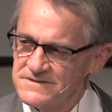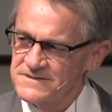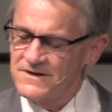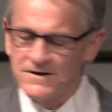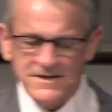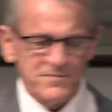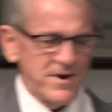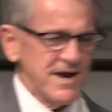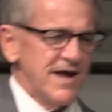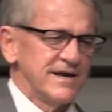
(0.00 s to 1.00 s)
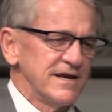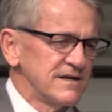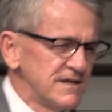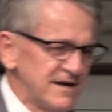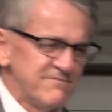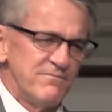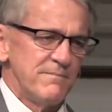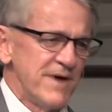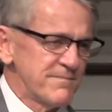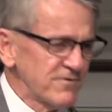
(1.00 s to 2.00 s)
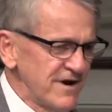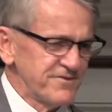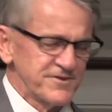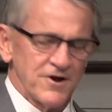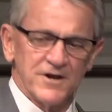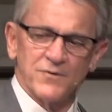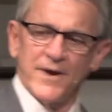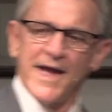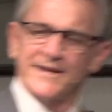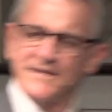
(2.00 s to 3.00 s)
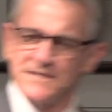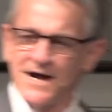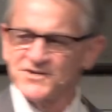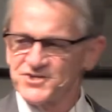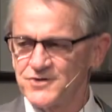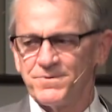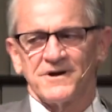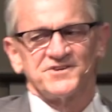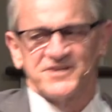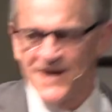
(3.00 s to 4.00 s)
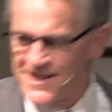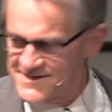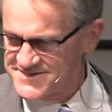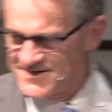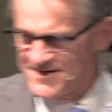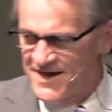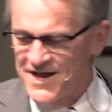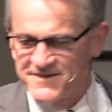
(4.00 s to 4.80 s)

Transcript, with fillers: The only way I can love my brother, the only way I cannot show partiality,